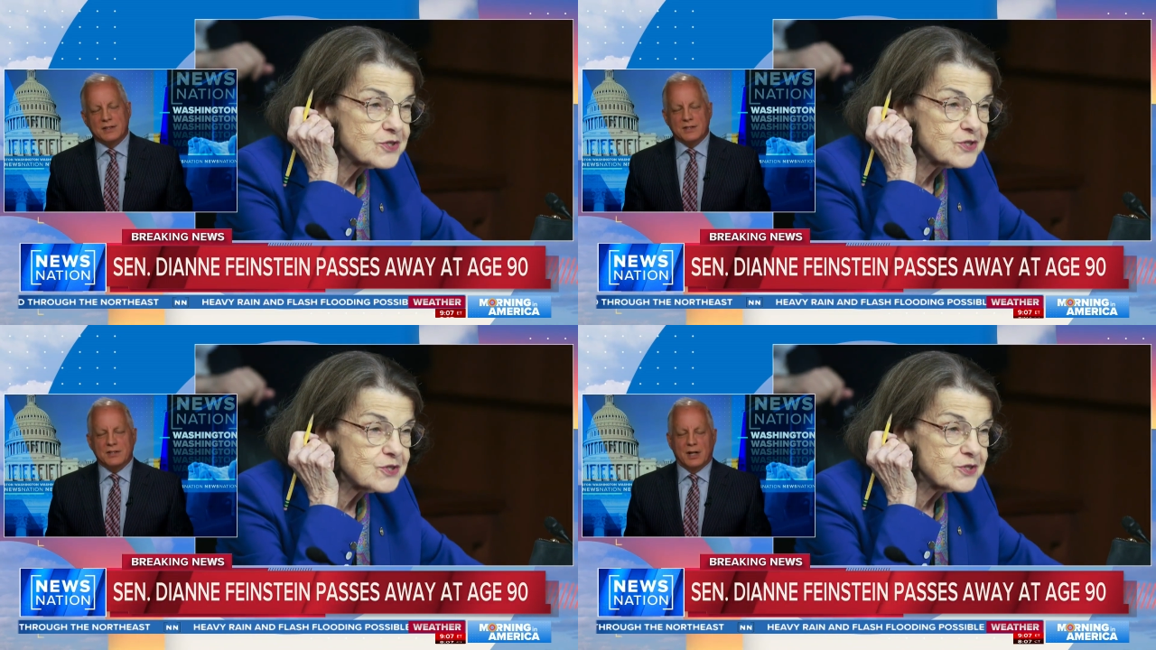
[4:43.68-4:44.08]

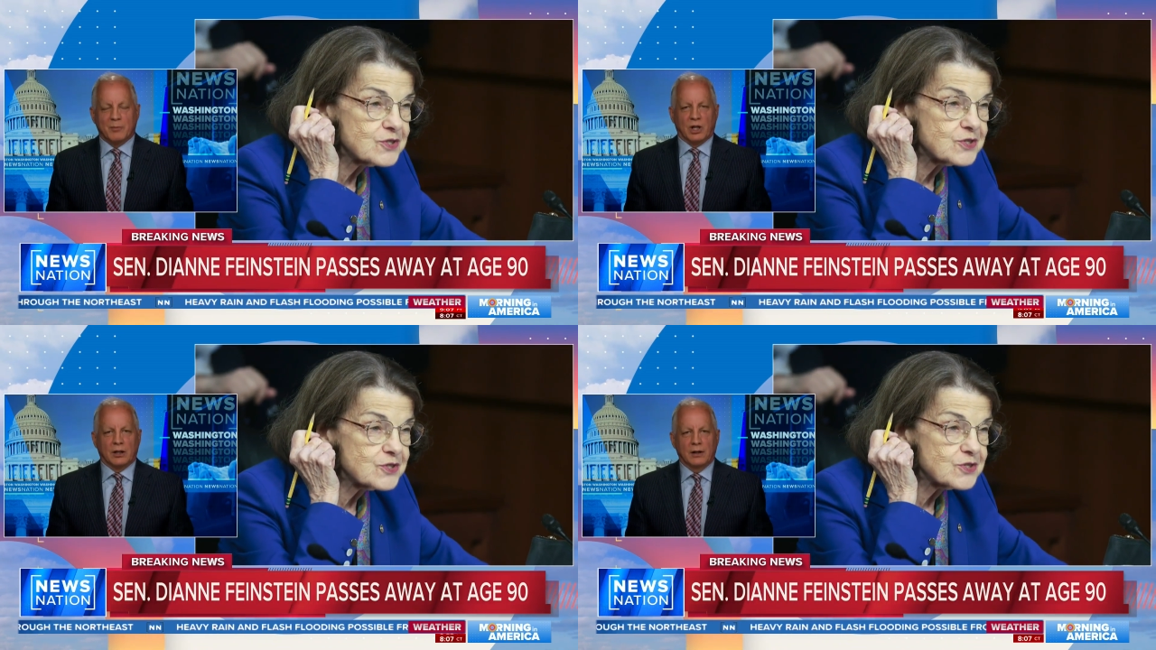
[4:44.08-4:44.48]
Speaker 1: the
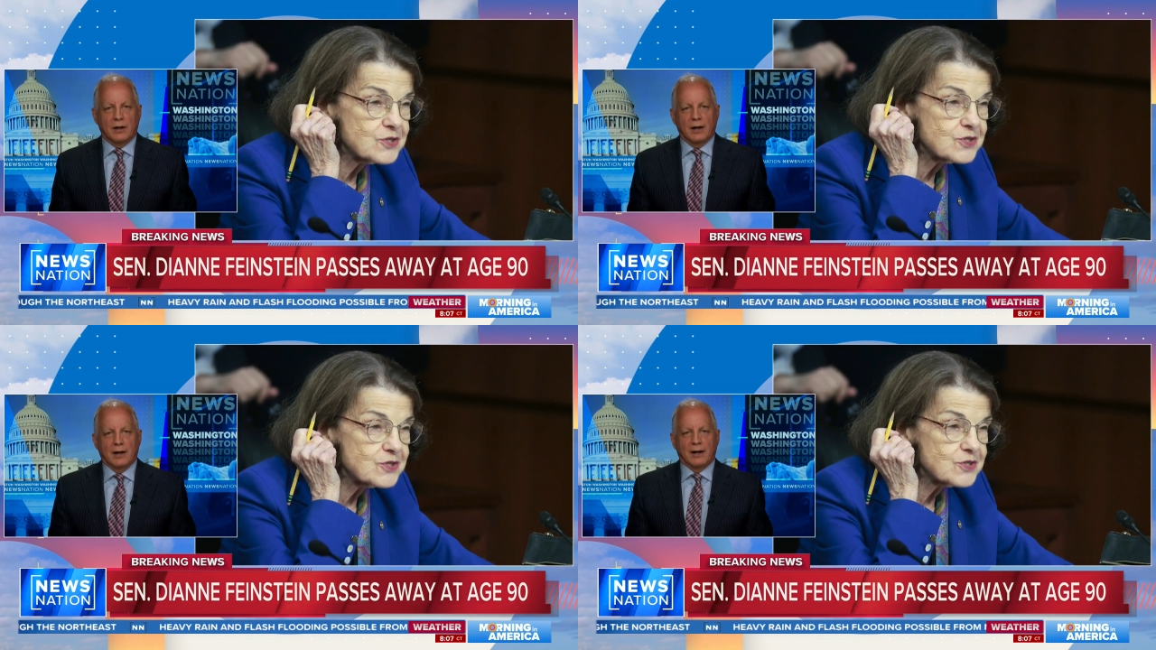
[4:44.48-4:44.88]
summer.
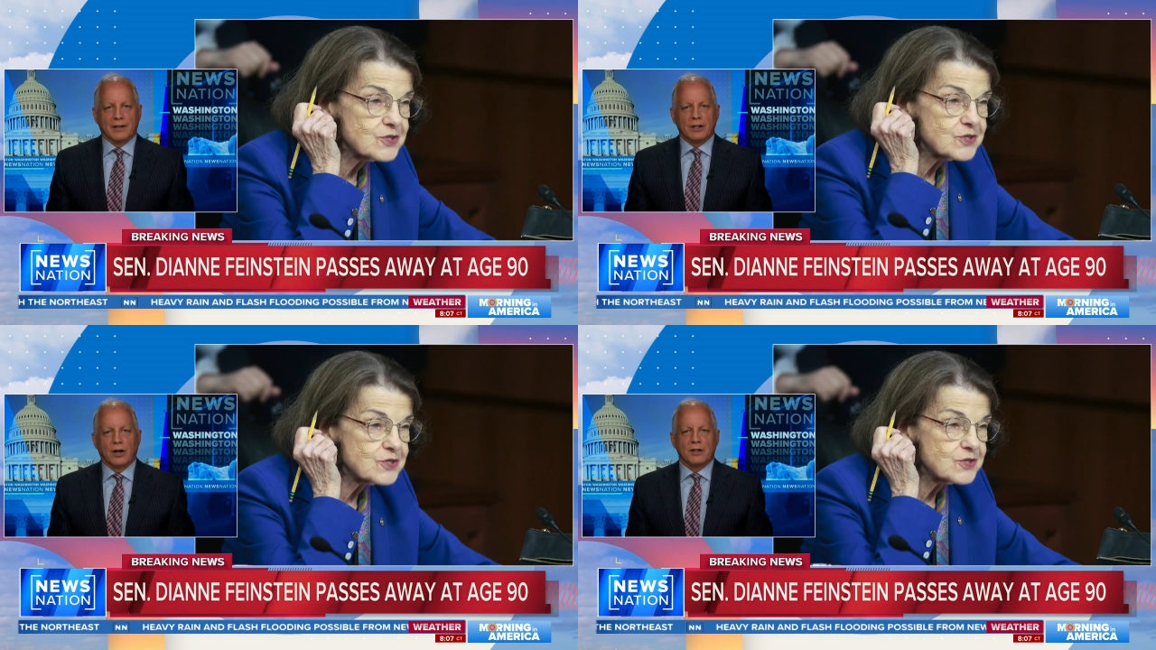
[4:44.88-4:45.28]
Uh,
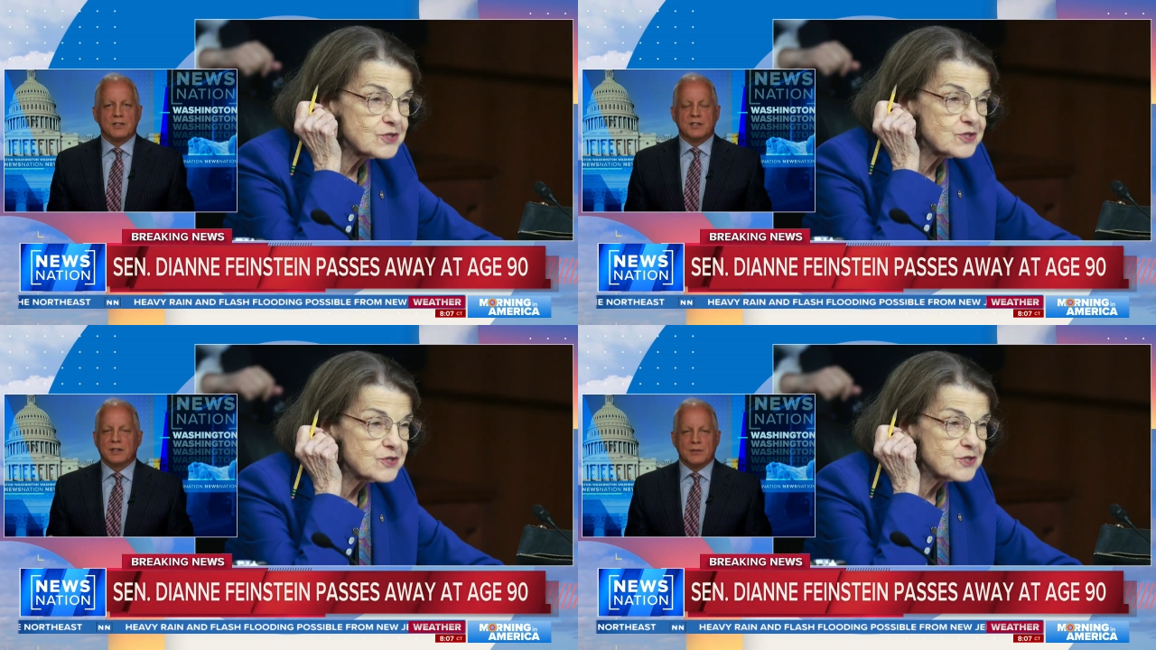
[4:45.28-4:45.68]
they call it
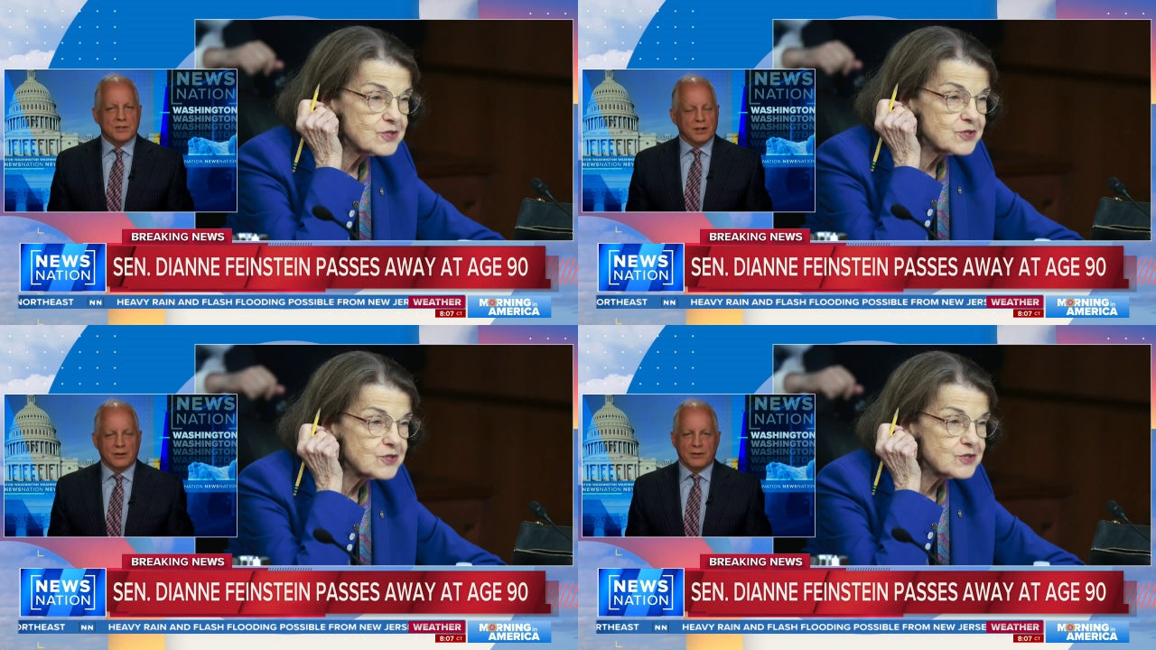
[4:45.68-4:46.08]

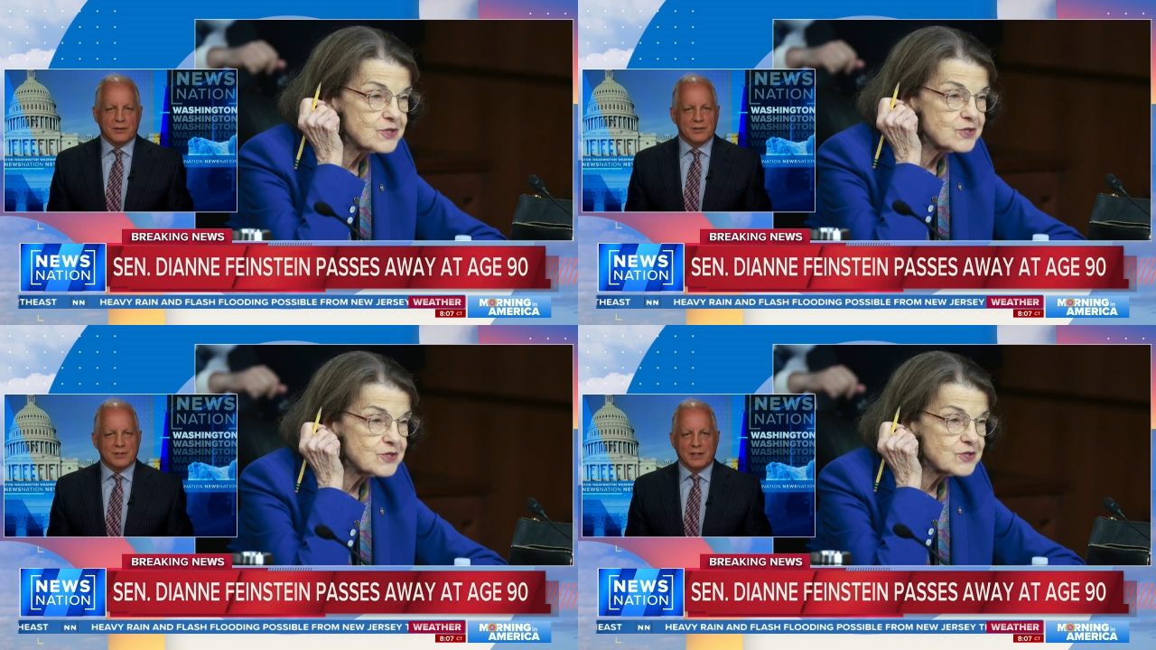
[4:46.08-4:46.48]
Seersucker
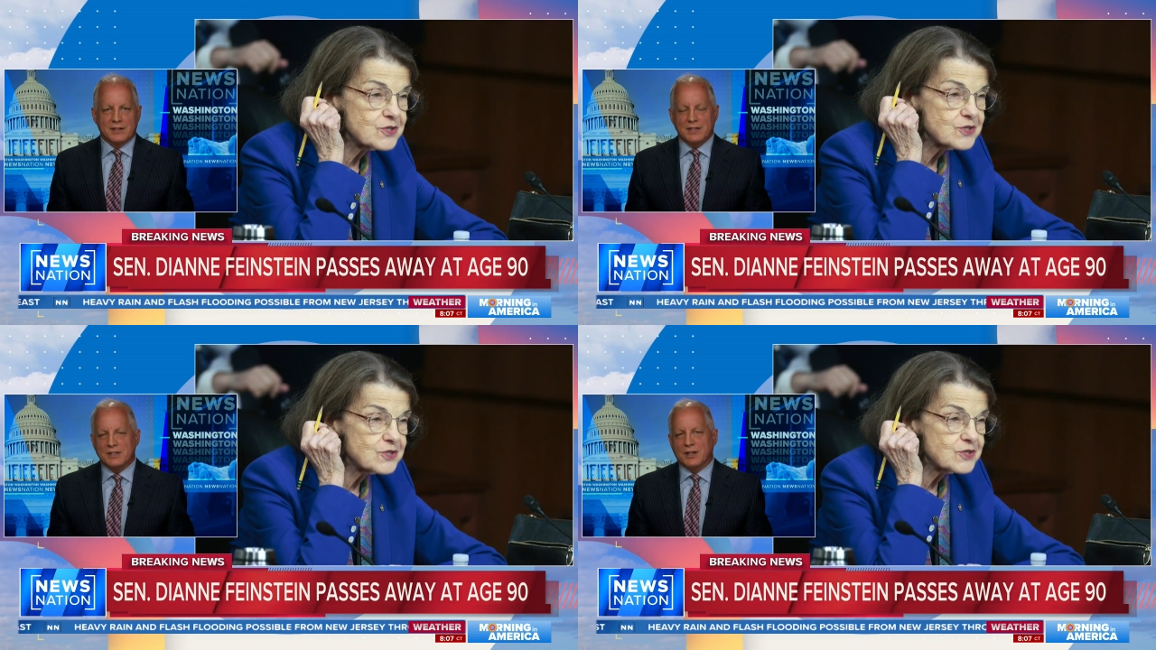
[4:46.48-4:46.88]
Thursday.
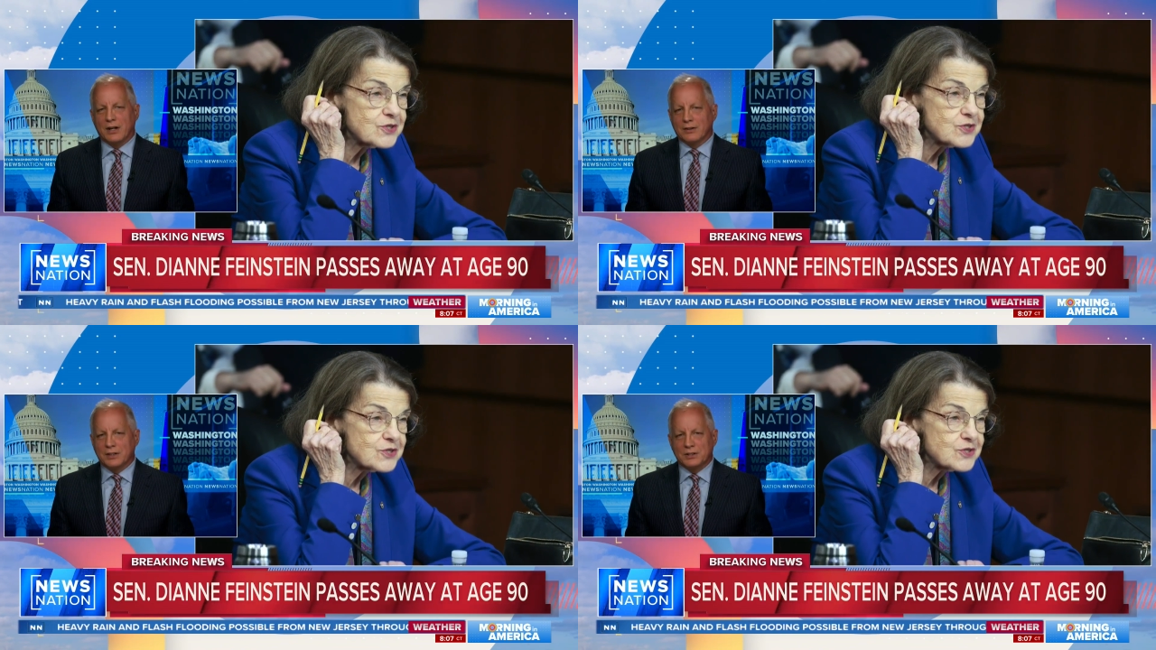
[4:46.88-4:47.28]
This sounds
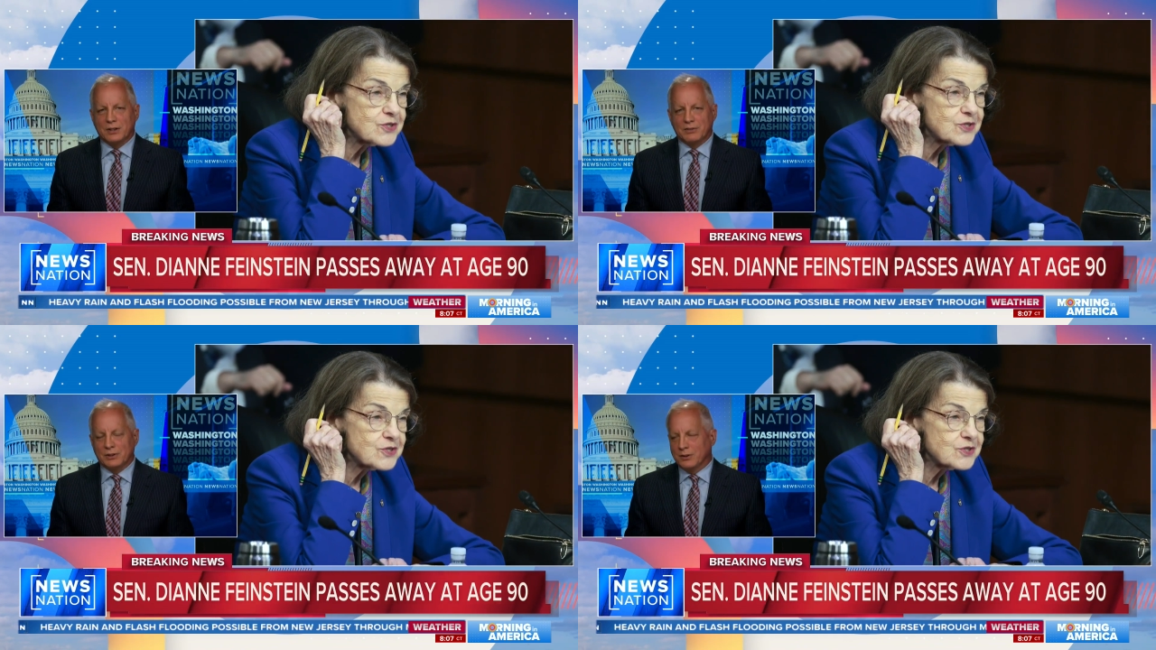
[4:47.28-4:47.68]
utterly
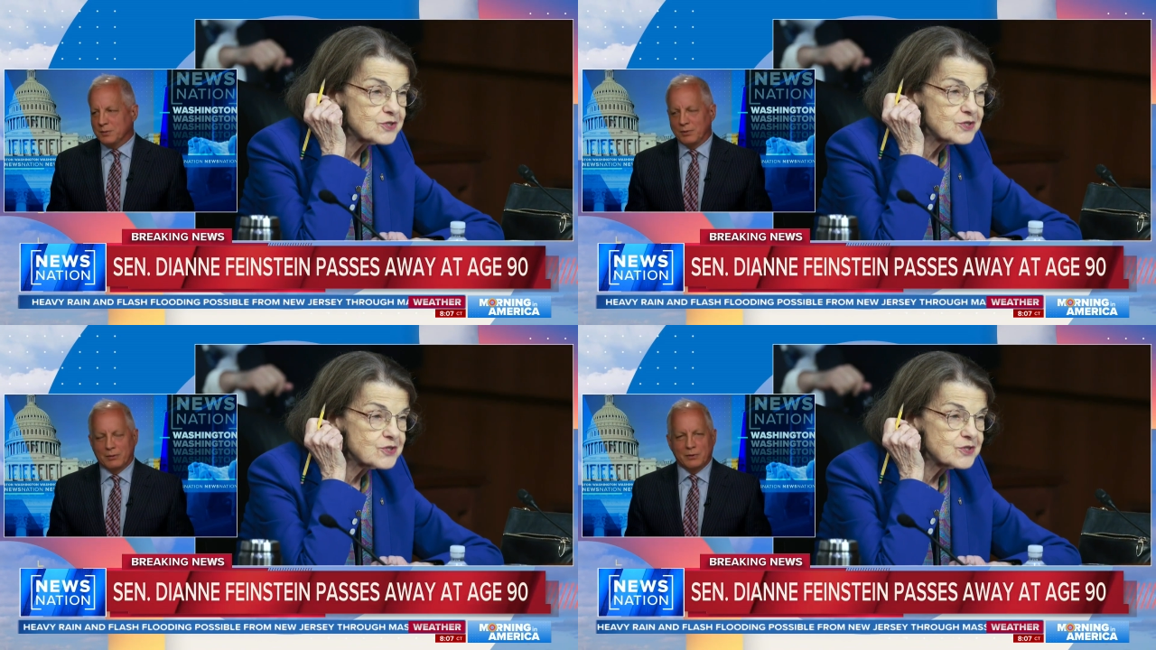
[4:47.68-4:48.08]
trivial. It's
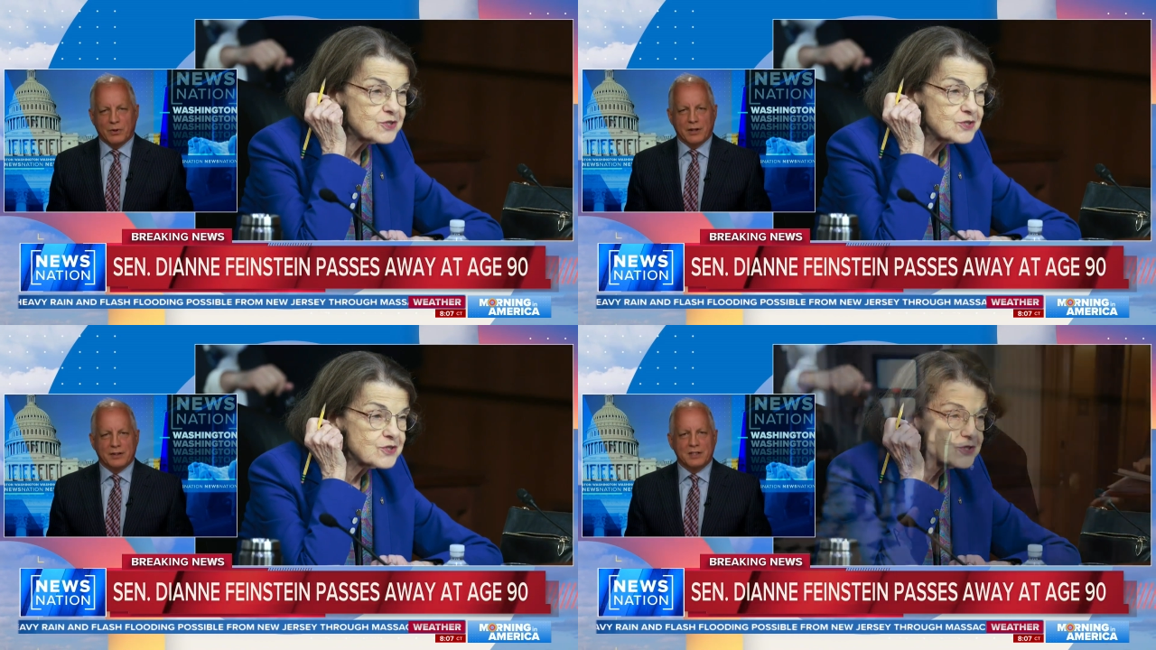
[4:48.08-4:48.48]
probably
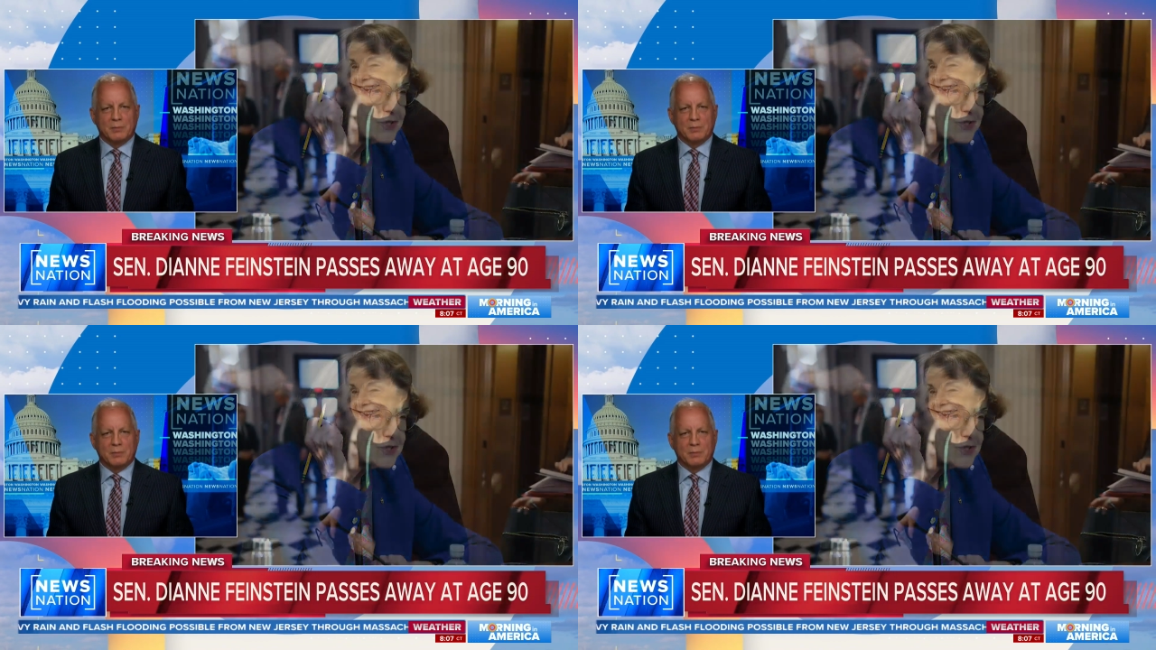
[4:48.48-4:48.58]
one of the things that